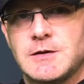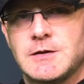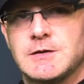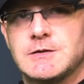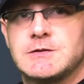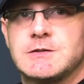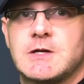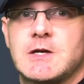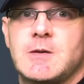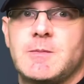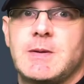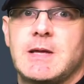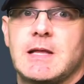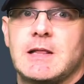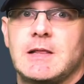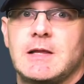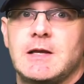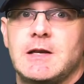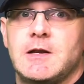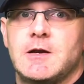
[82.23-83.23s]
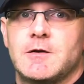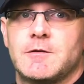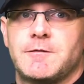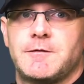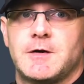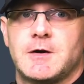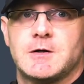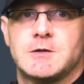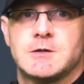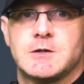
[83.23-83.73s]
This is going to be a linear
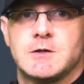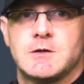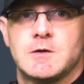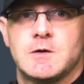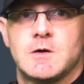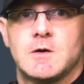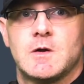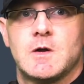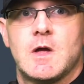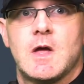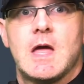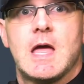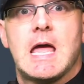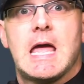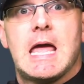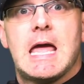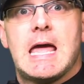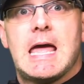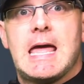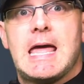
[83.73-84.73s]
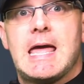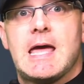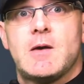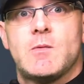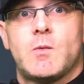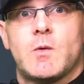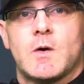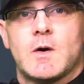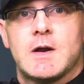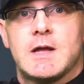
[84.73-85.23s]
function,
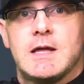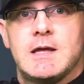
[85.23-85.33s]
and we're